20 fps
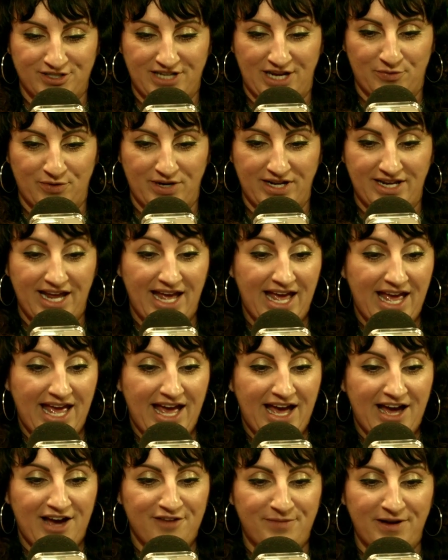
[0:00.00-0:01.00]
can't read,
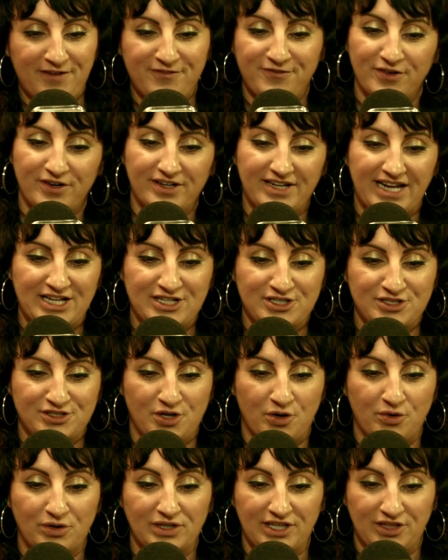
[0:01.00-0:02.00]
of my foot and
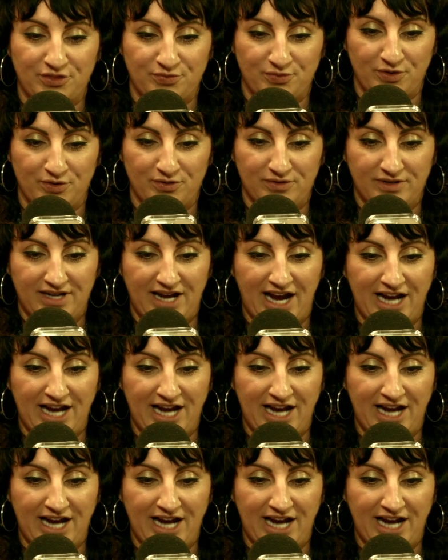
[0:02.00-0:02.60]
totally through.